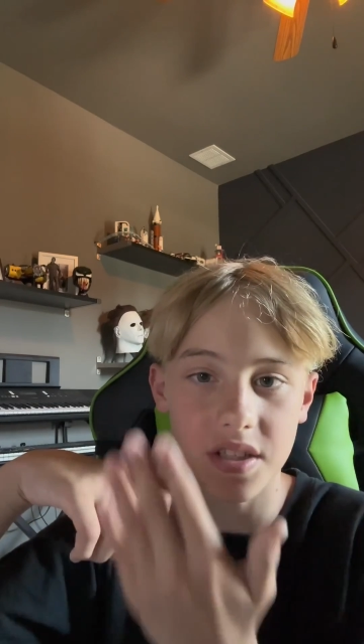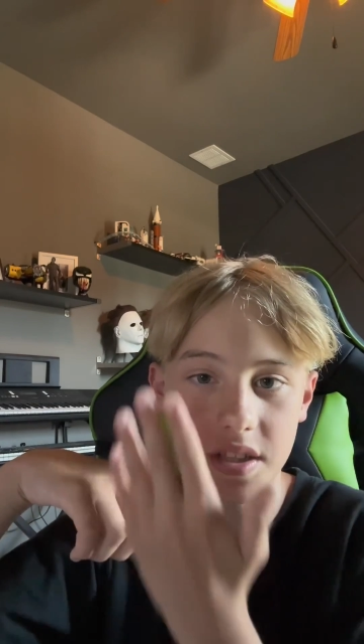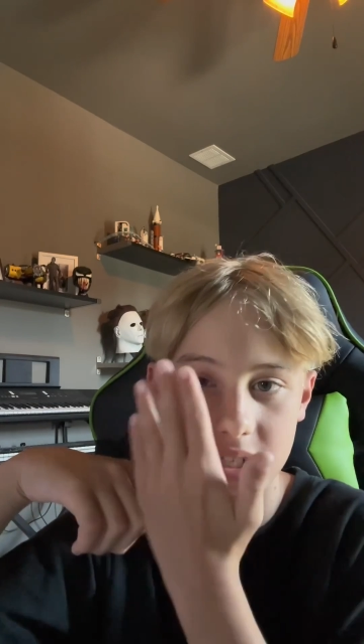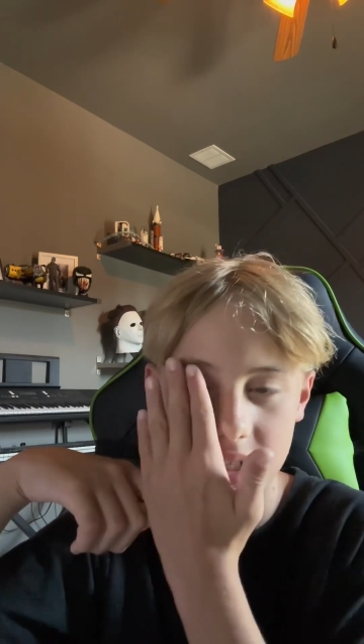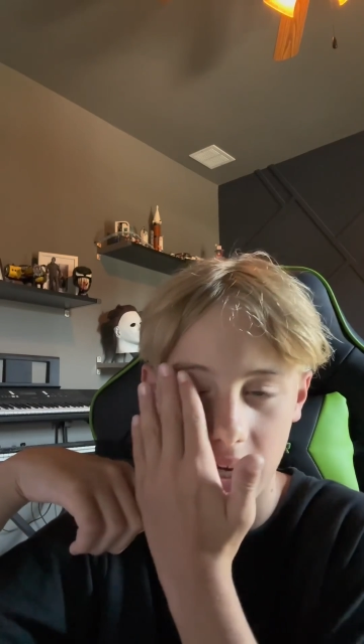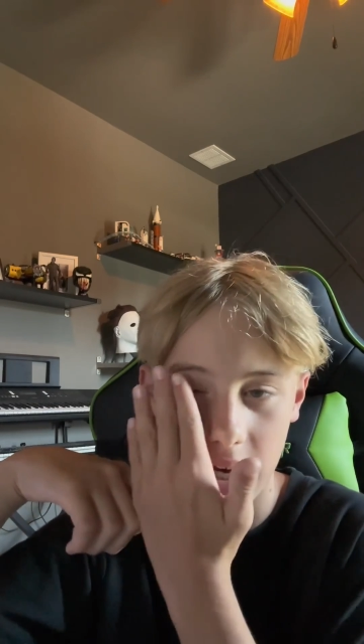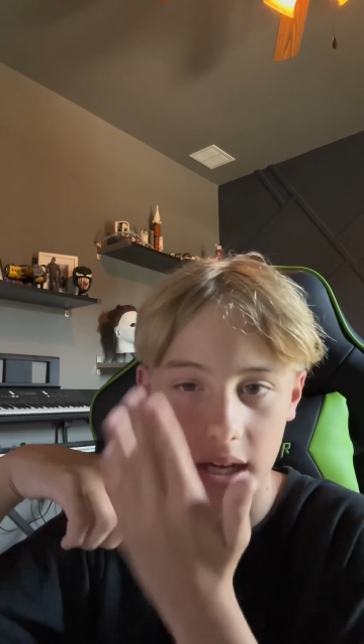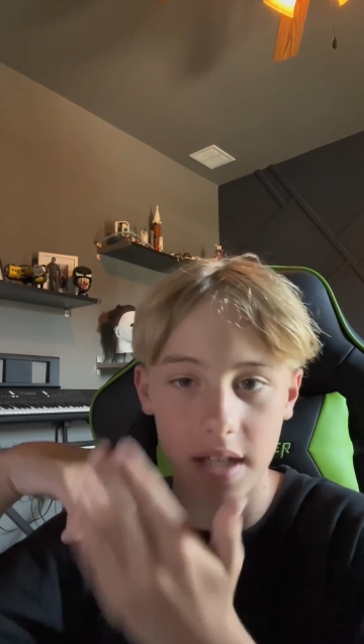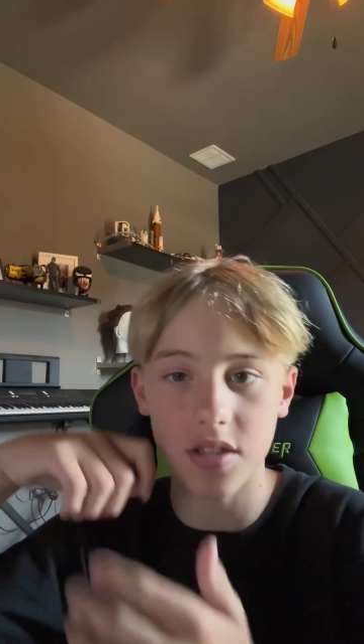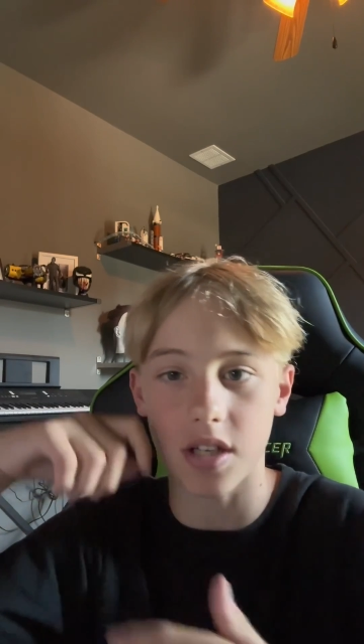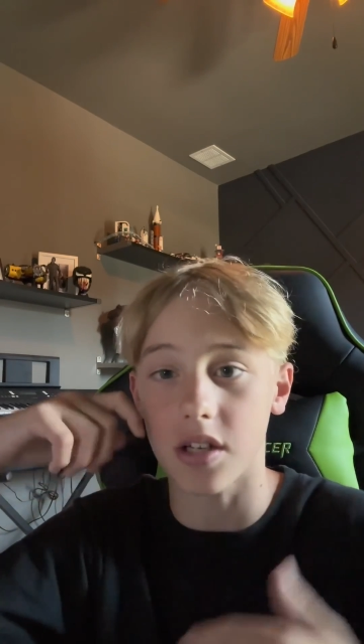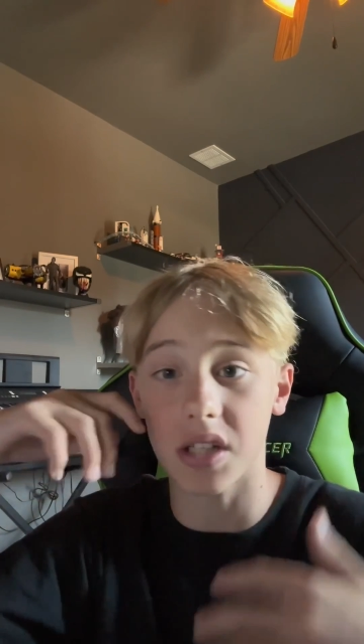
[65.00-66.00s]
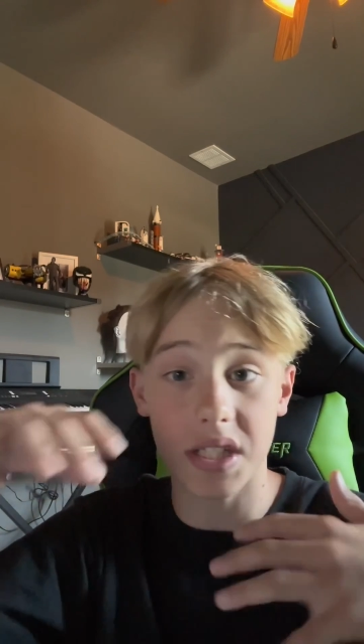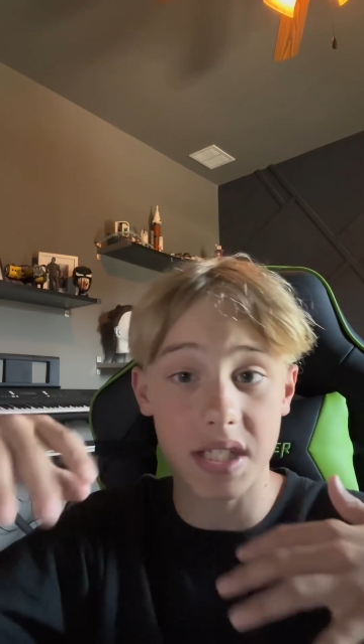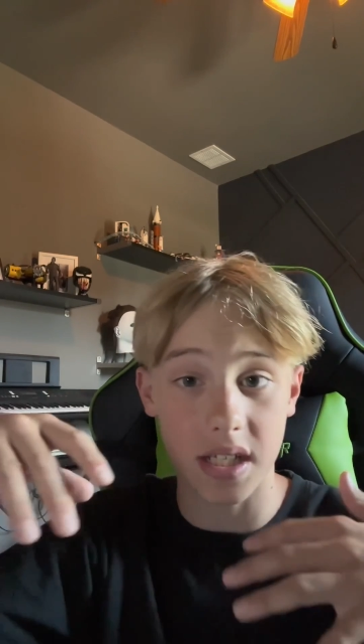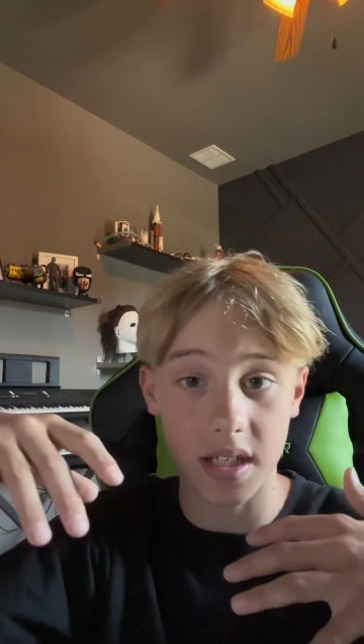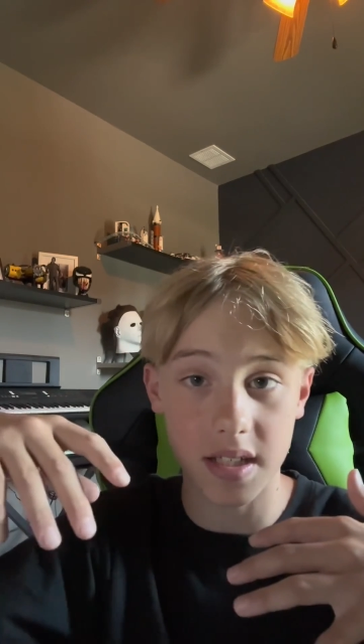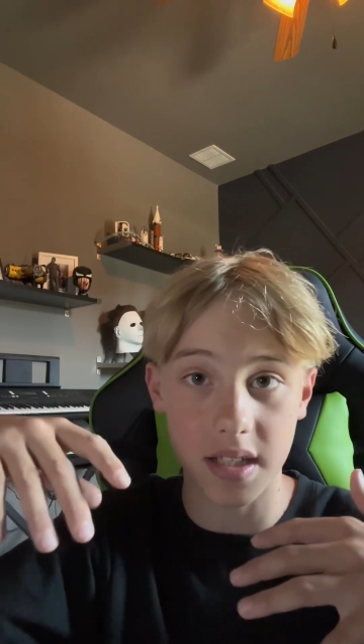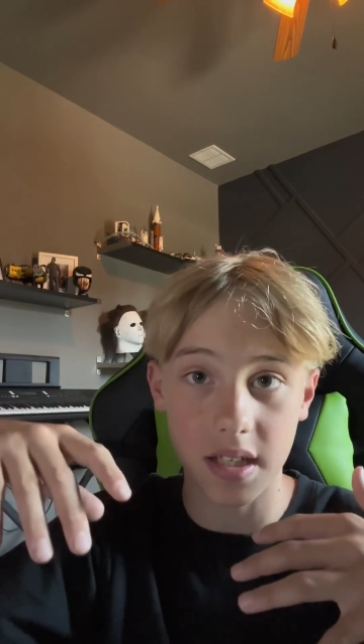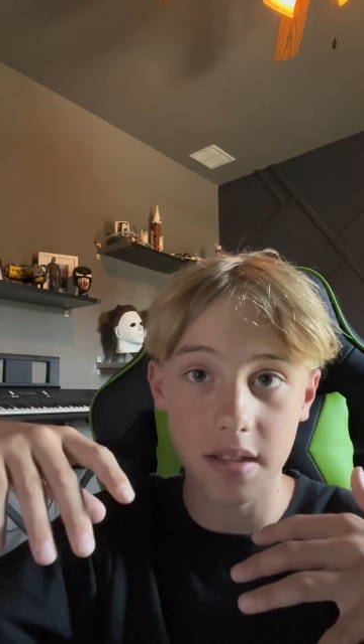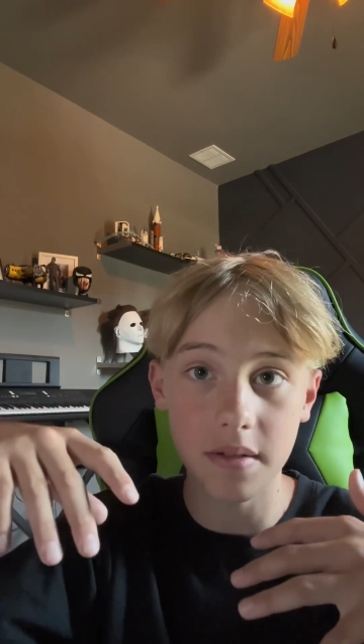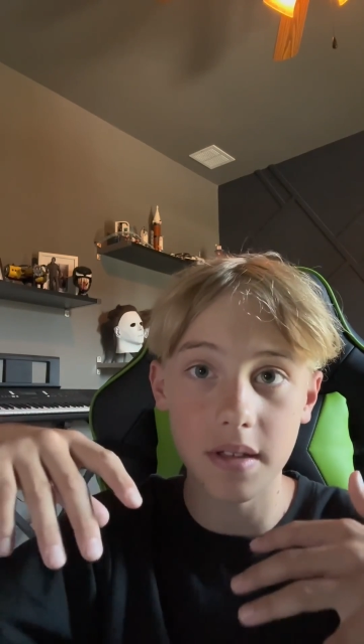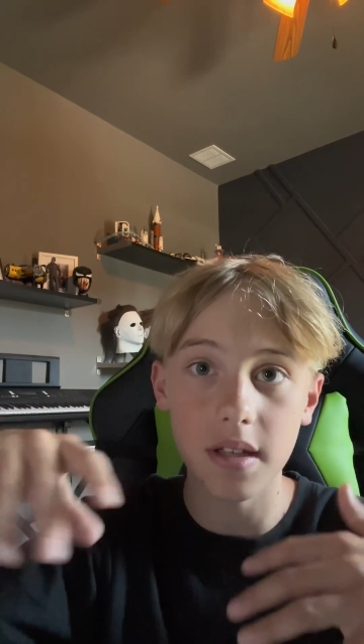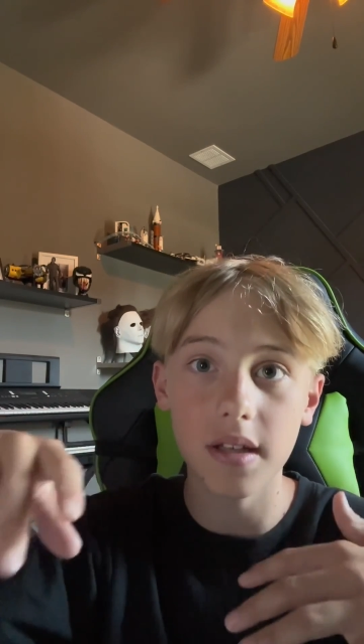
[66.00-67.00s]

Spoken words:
this eye so I couldn't see anything,